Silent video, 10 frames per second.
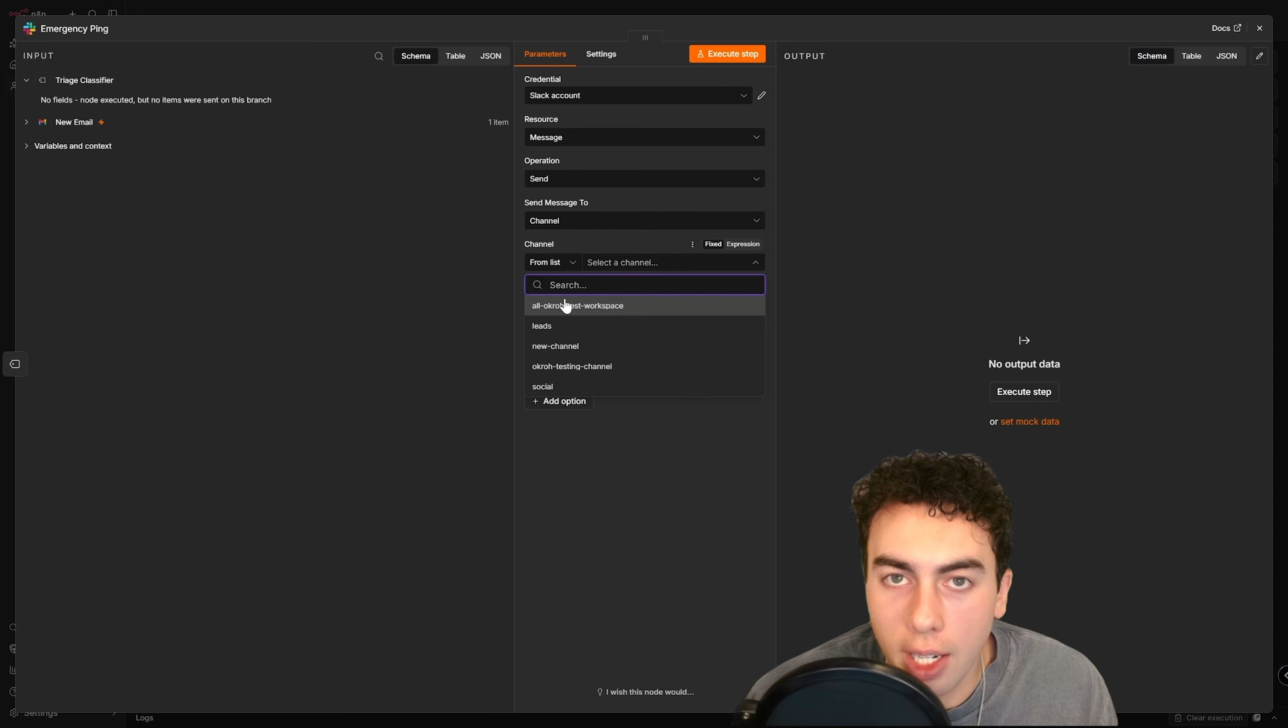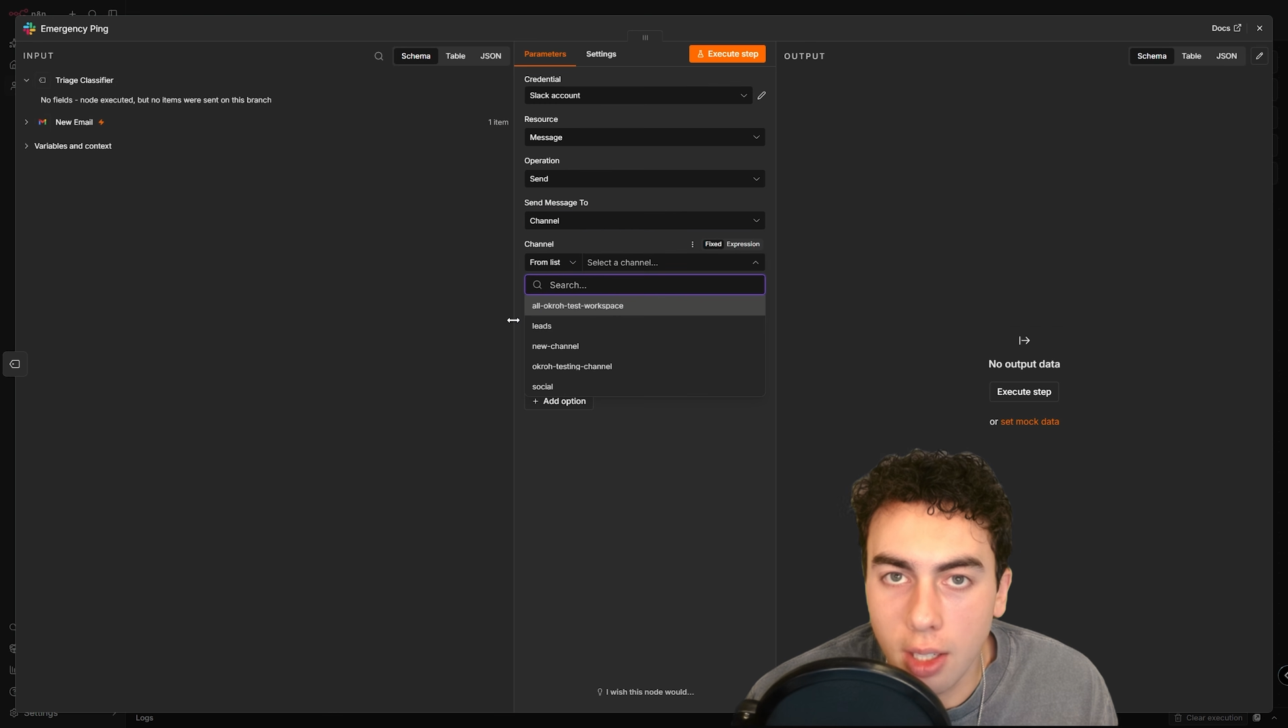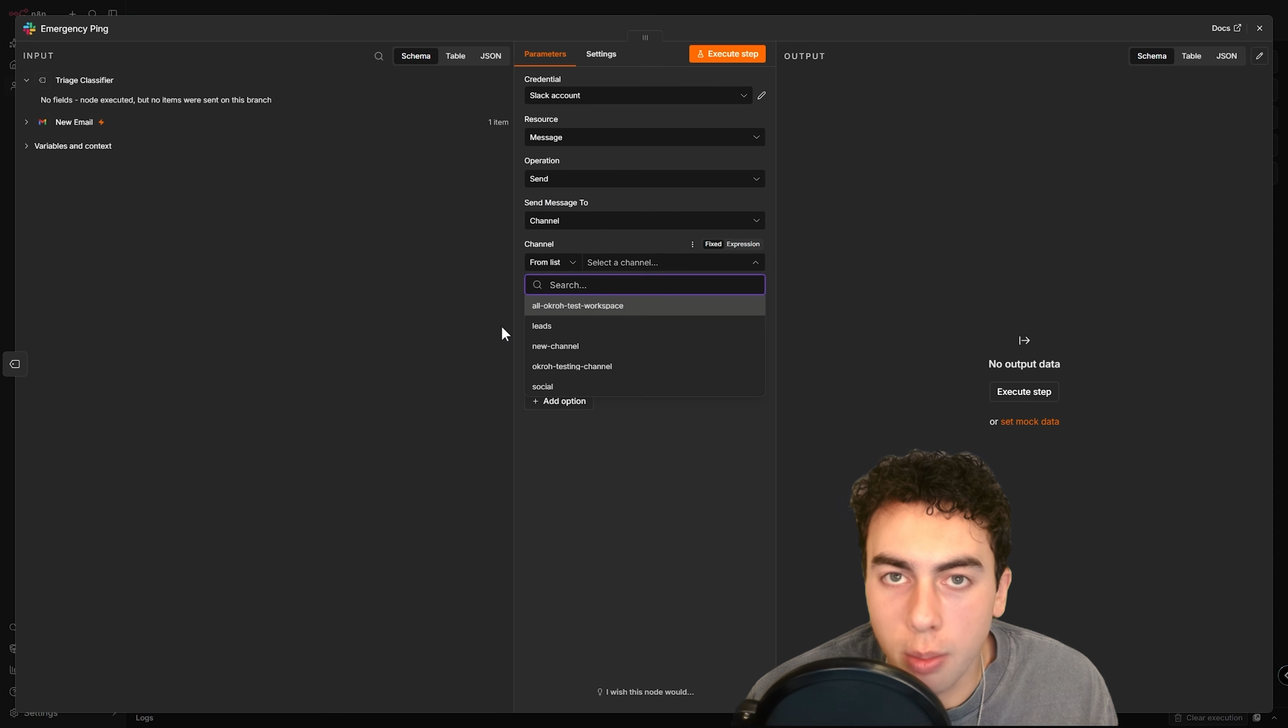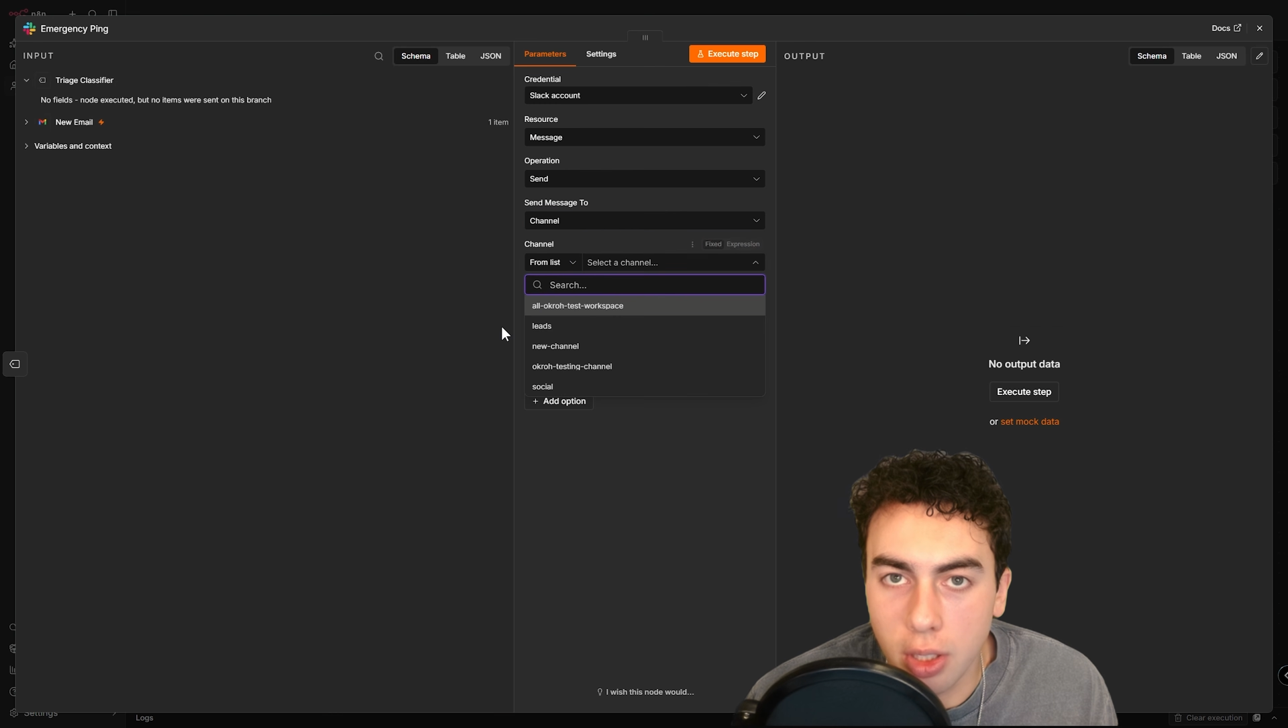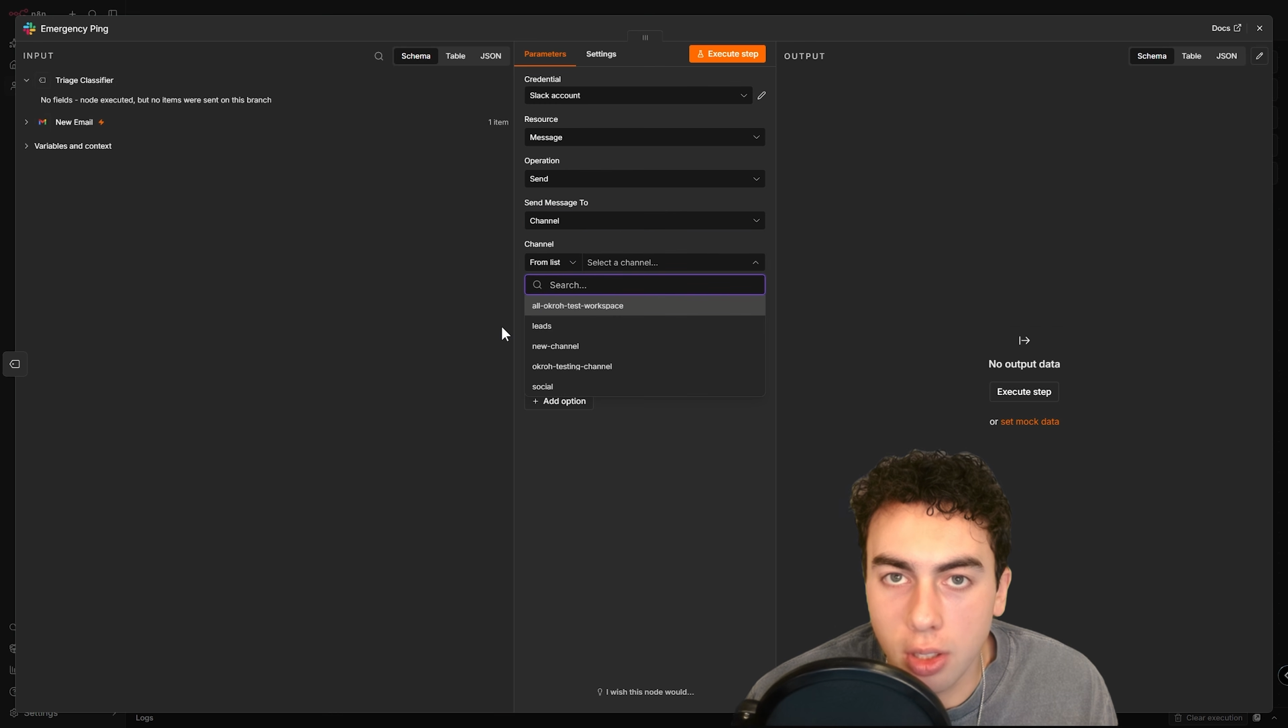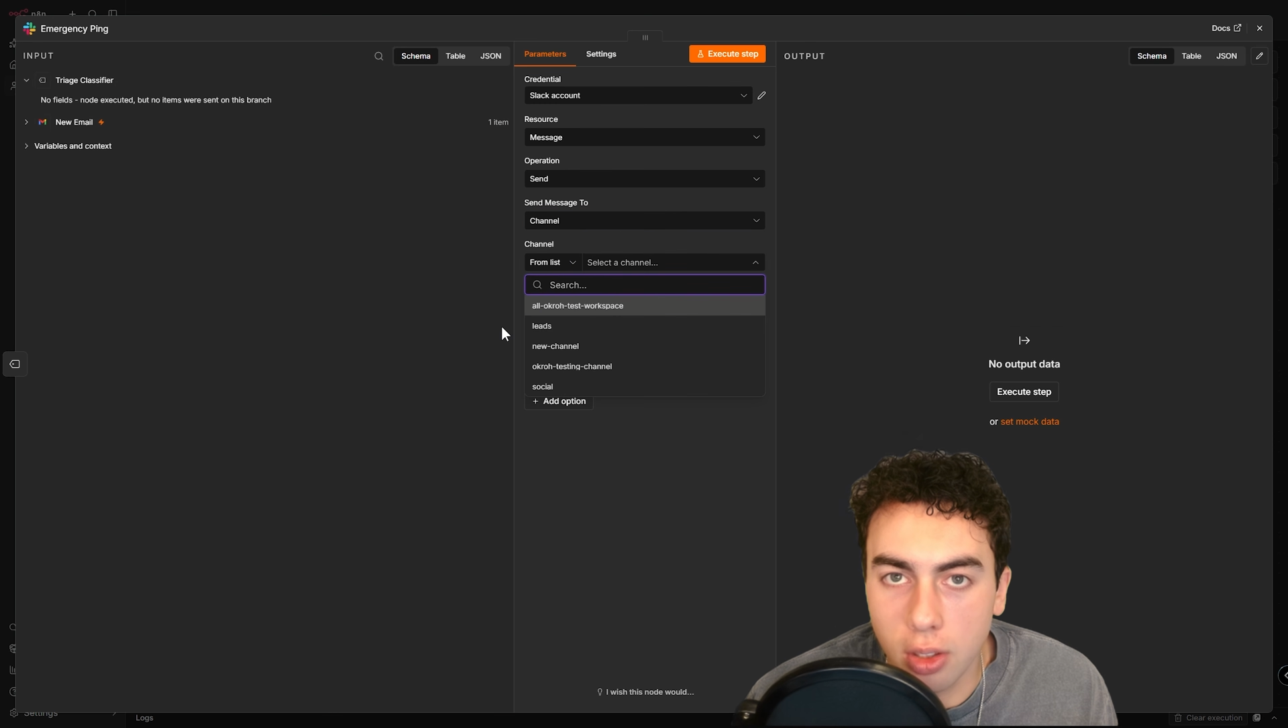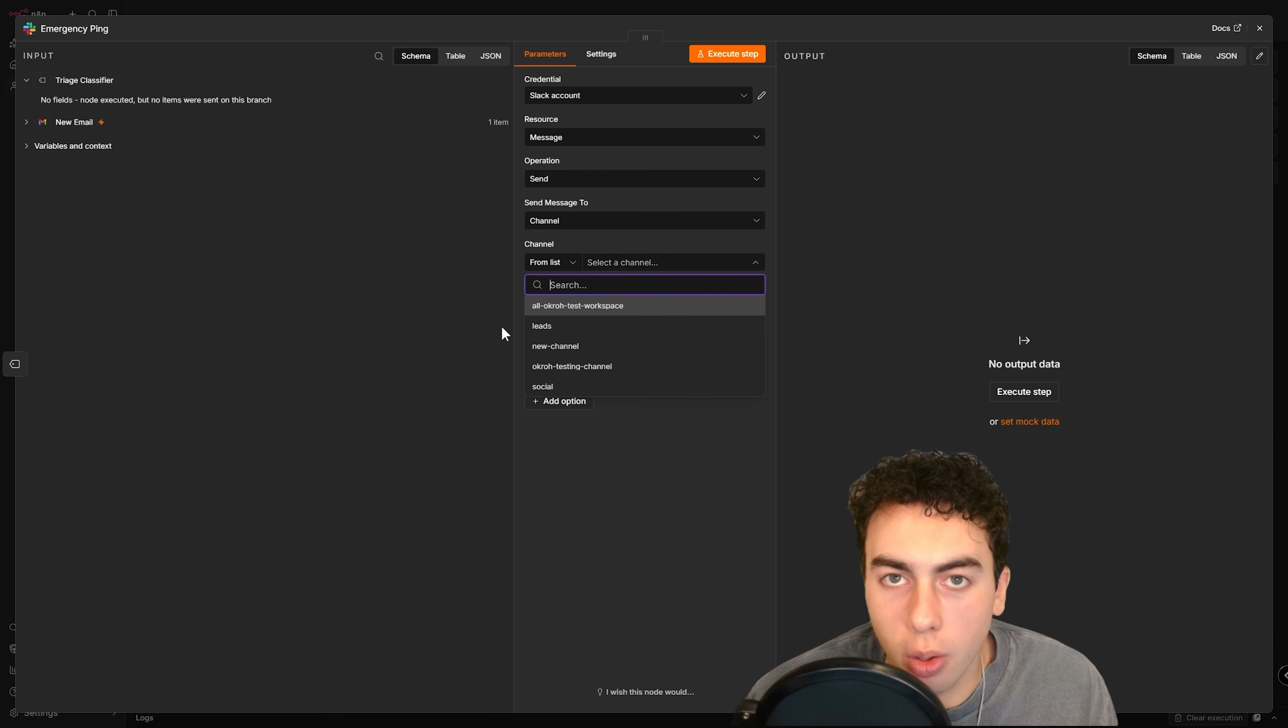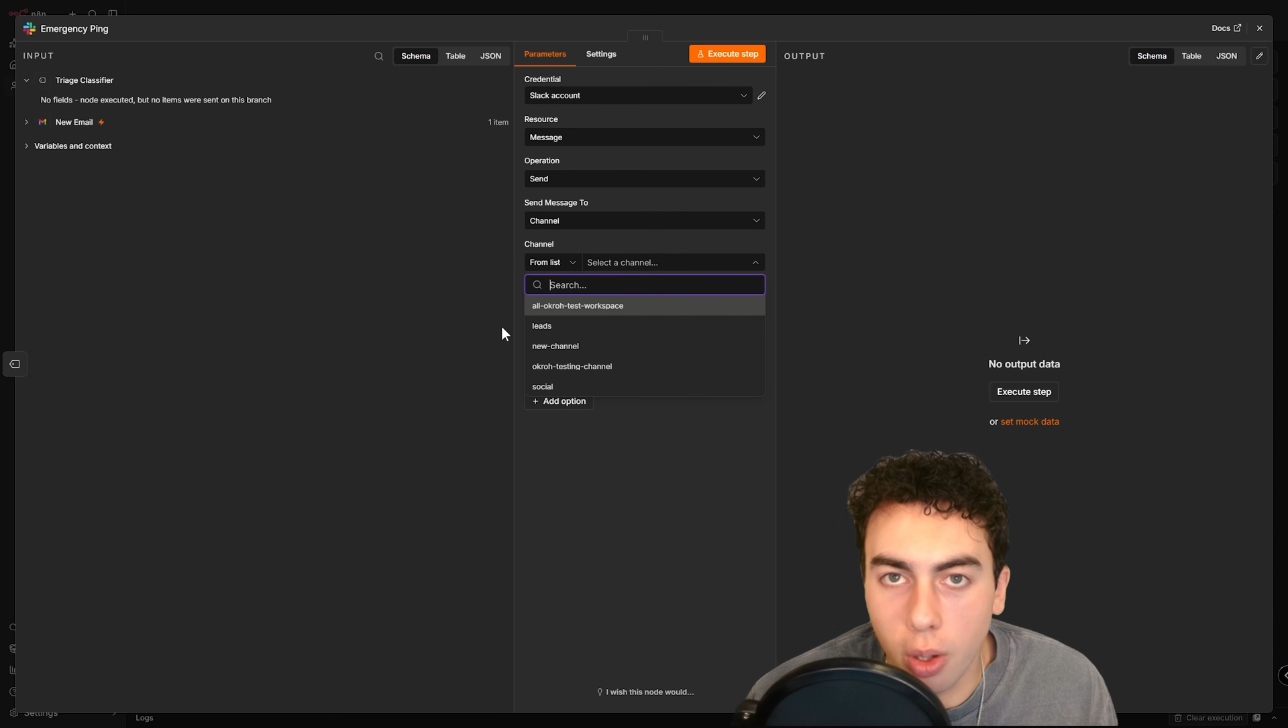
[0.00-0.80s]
any business